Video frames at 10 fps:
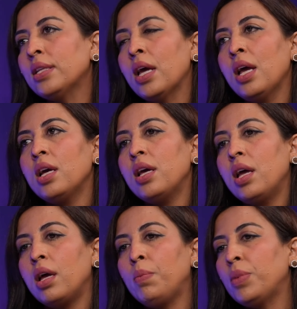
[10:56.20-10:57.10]
it,
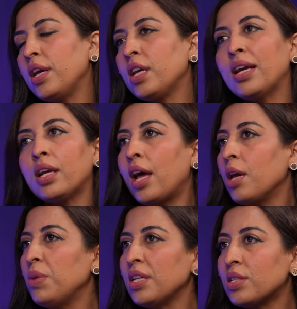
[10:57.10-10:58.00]
like
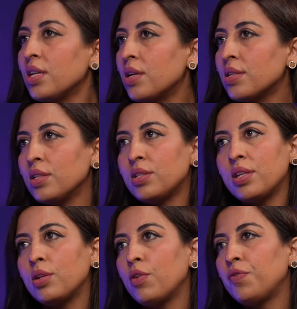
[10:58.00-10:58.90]
climbing stairs
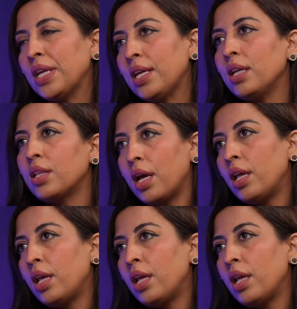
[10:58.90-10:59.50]
instead of taking the